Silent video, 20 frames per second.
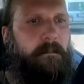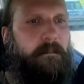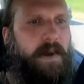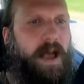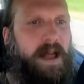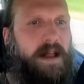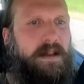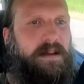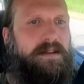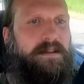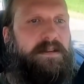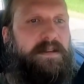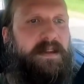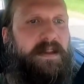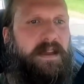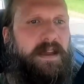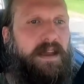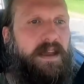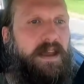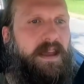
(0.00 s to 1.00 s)

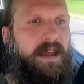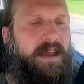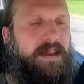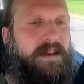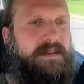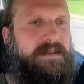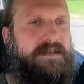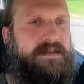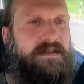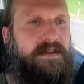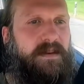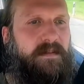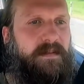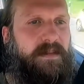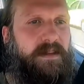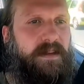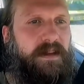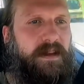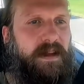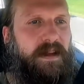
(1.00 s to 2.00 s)
belt, and
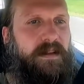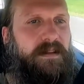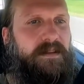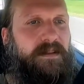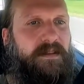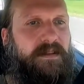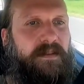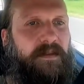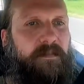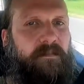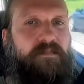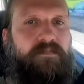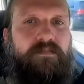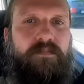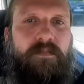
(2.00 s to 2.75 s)
something else.